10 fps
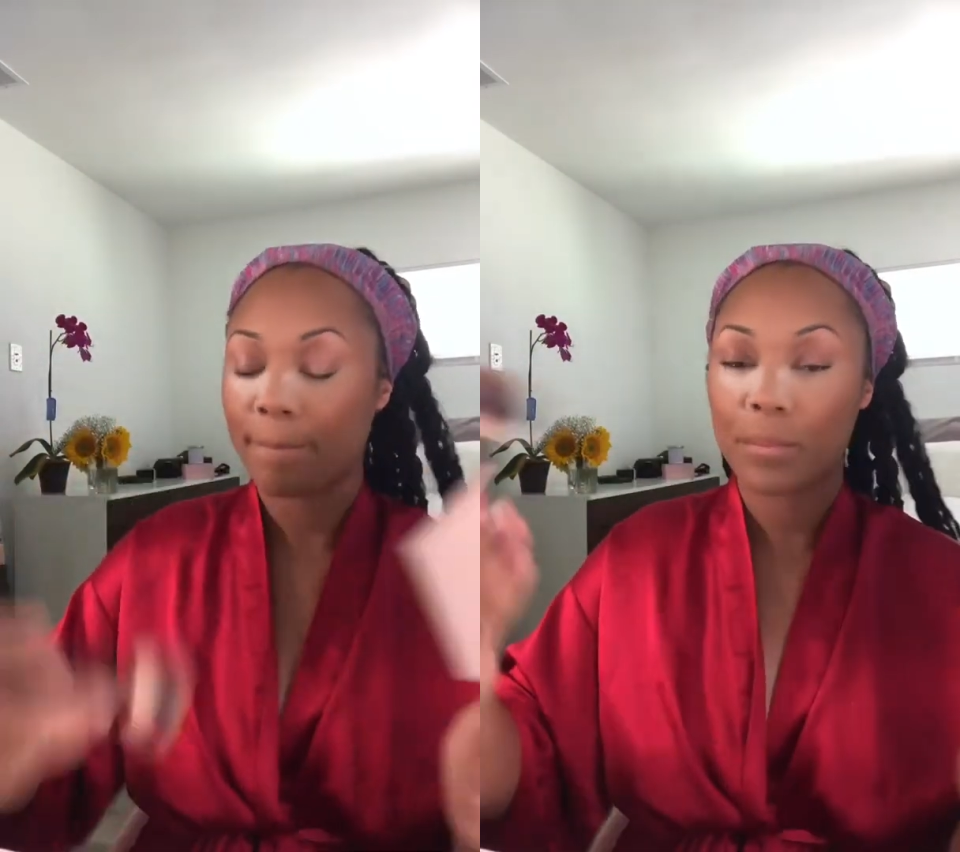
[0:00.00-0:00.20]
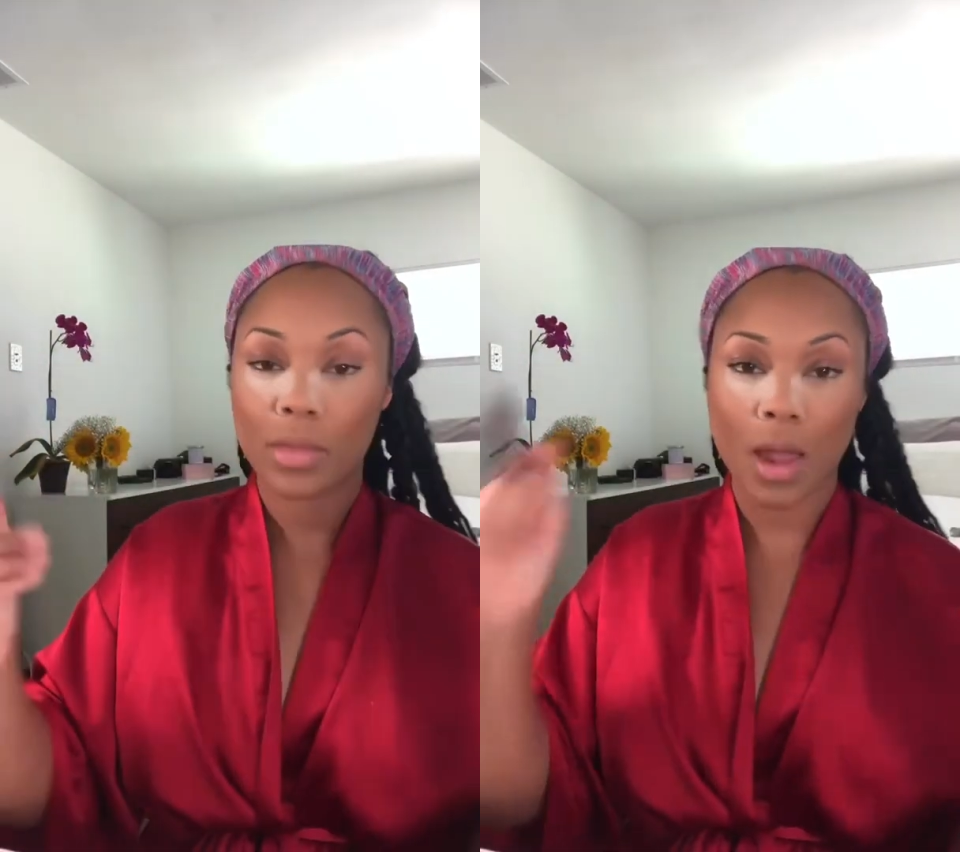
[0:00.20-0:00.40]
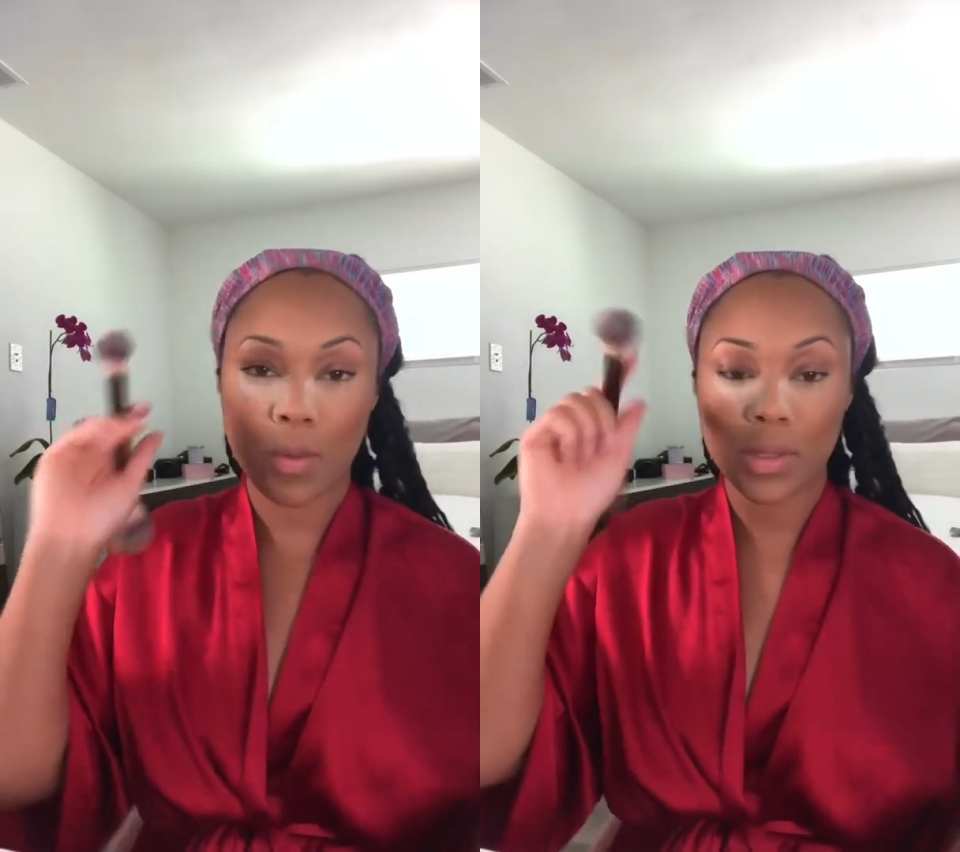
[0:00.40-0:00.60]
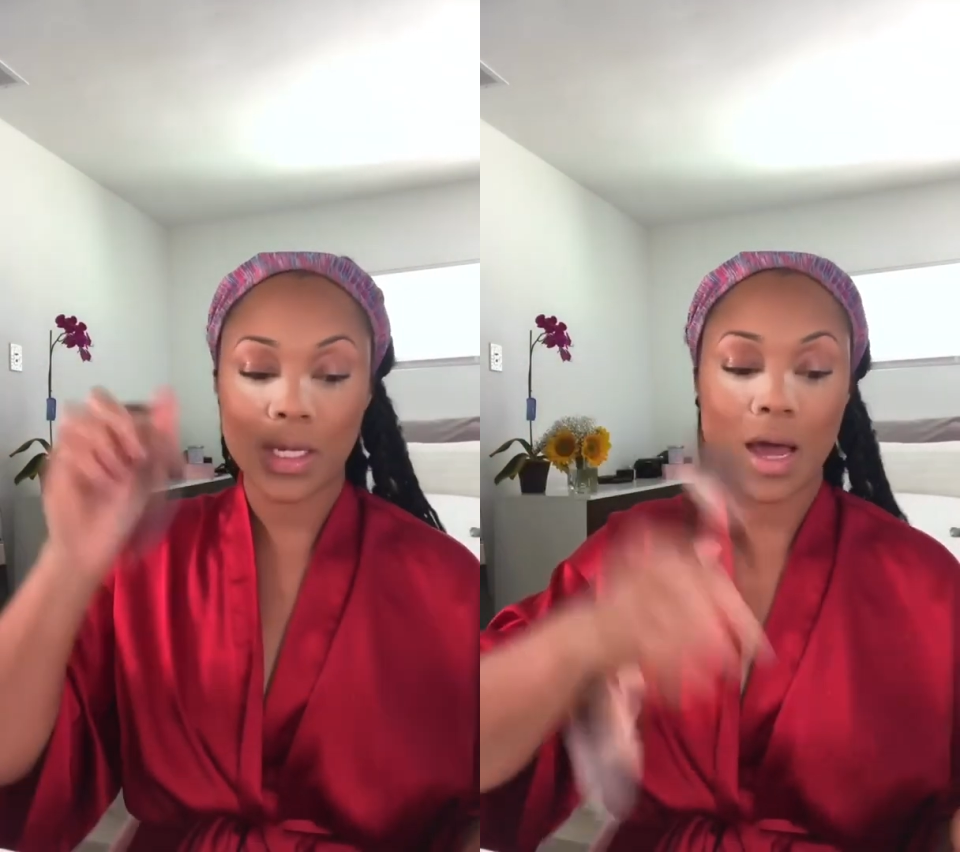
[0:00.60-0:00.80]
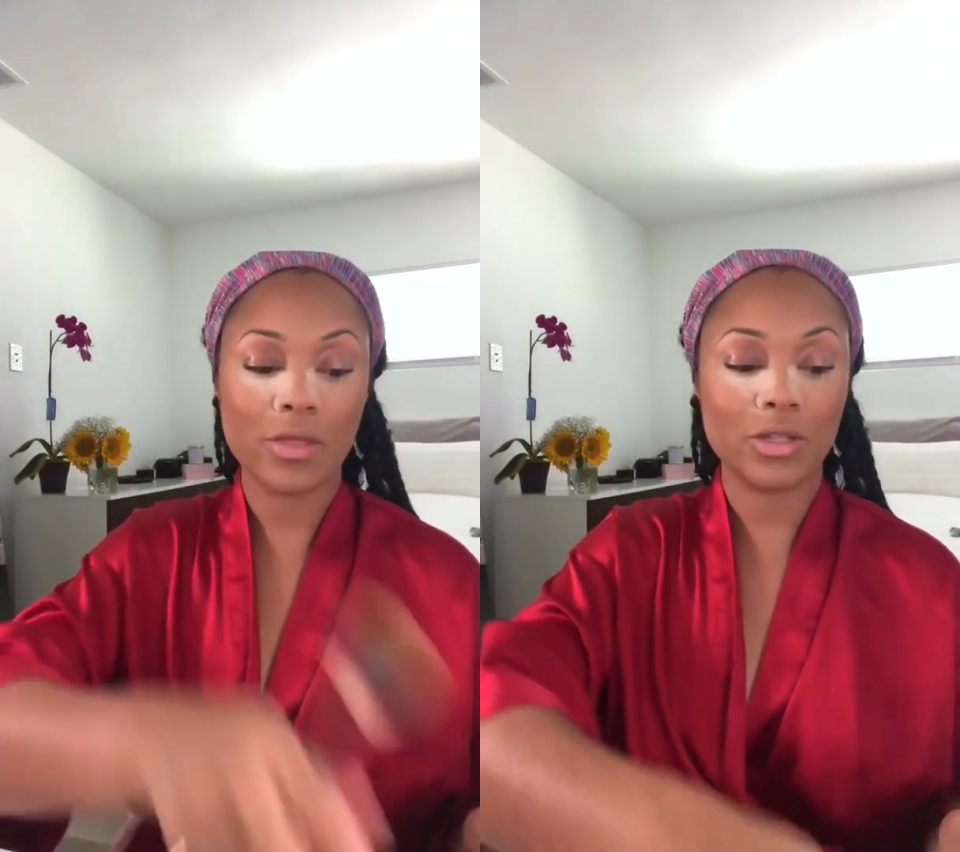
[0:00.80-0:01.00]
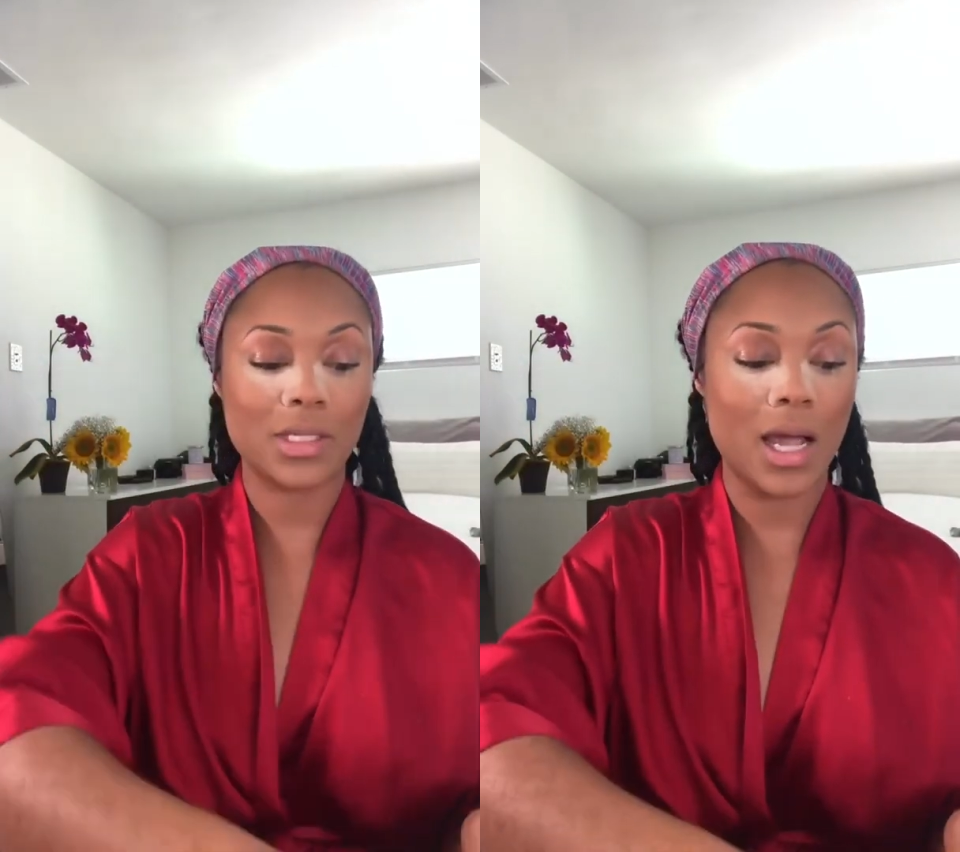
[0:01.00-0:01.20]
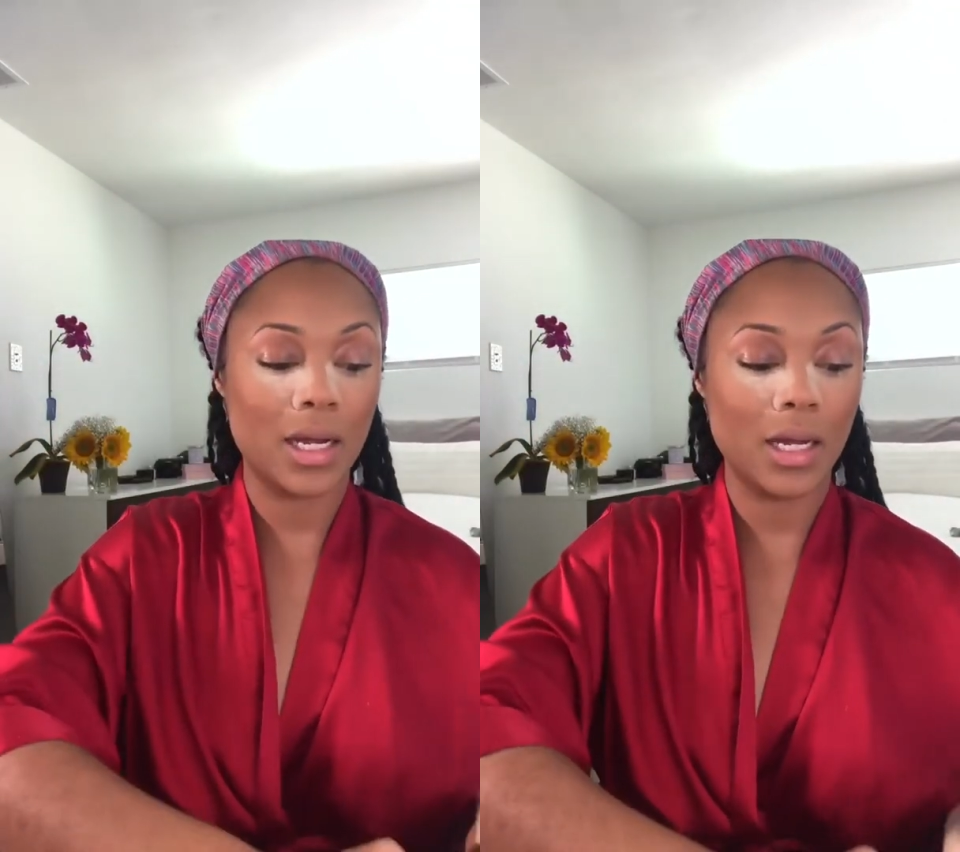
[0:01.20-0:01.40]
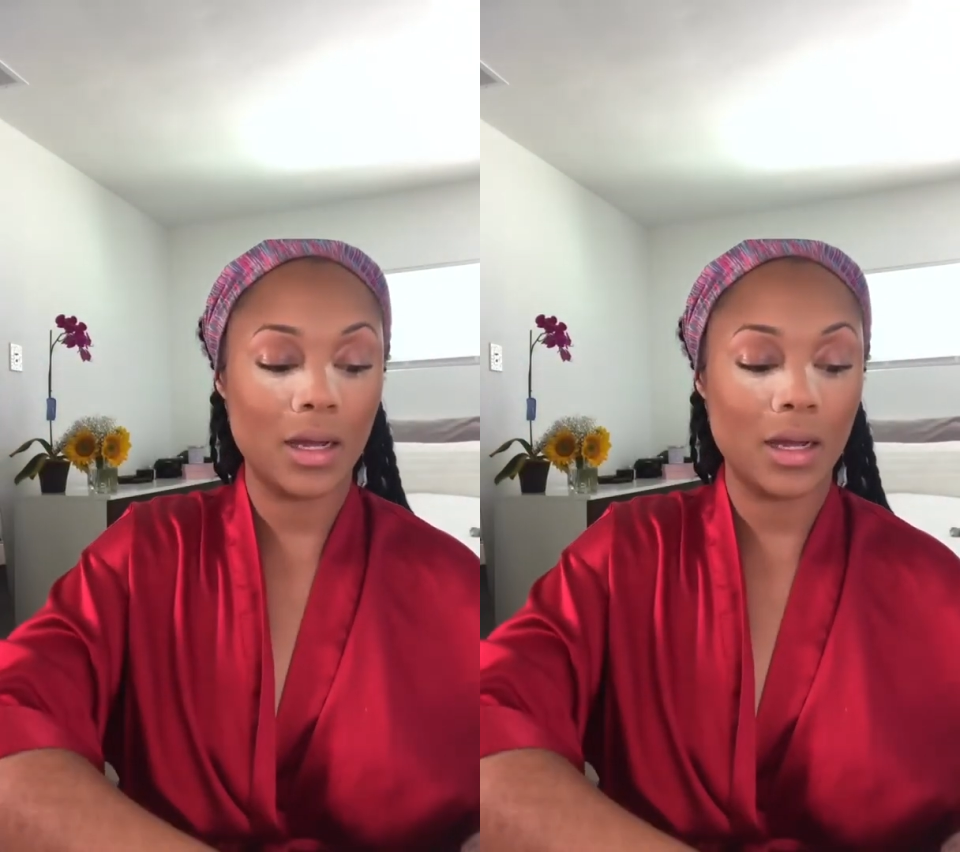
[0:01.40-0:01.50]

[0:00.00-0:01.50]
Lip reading: it kind of helps, you know.